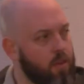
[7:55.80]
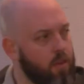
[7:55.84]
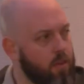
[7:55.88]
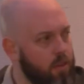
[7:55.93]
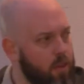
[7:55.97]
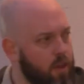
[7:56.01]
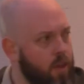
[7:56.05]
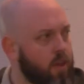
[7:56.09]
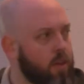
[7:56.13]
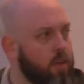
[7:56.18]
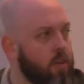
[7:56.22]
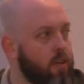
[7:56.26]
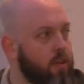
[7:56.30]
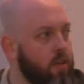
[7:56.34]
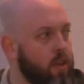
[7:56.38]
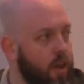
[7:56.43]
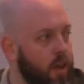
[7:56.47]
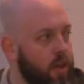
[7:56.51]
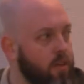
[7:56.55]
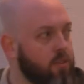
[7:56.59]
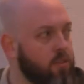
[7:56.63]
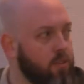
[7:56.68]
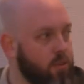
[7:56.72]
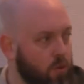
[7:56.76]
yeah,
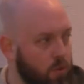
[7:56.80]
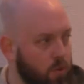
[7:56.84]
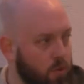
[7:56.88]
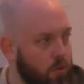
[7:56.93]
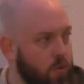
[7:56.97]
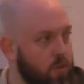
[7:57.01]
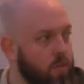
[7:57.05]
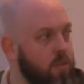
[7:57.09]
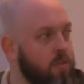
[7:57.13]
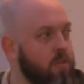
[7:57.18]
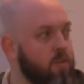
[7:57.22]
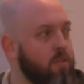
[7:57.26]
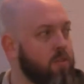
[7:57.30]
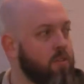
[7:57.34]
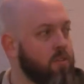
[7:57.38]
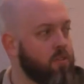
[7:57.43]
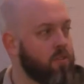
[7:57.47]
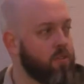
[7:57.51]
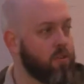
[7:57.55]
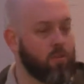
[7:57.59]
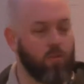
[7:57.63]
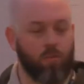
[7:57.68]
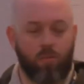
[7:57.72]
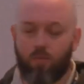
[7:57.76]
K tool
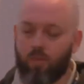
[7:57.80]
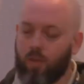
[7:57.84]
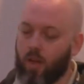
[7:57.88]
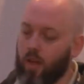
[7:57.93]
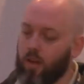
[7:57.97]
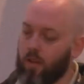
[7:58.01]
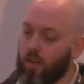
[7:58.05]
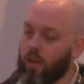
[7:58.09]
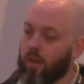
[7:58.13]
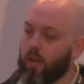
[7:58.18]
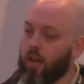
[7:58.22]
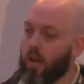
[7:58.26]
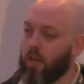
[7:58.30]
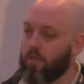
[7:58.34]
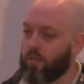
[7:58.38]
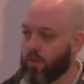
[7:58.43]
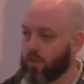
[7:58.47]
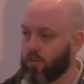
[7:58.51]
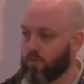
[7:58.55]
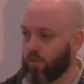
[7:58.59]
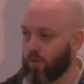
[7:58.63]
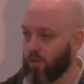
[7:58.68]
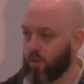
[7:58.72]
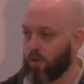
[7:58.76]
to then like kind of
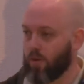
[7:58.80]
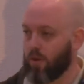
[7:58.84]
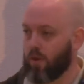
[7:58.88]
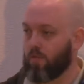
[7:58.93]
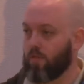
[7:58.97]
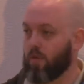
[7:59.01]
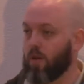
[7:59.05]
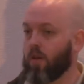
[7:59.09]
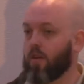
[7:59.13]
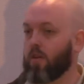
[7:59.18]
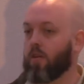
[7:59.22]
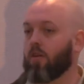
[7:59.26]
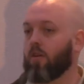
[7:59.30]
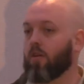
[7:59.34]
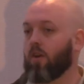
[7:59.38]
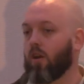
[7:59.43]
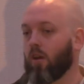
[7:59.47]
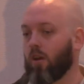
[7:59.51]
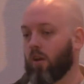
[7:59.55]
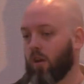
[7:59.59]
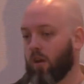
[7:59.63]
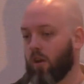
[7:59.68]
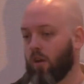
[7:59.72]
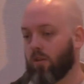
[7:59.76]
explode it, right?
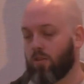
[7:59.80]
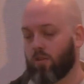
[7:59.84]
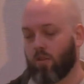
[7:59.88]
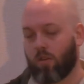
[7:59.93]
Uh,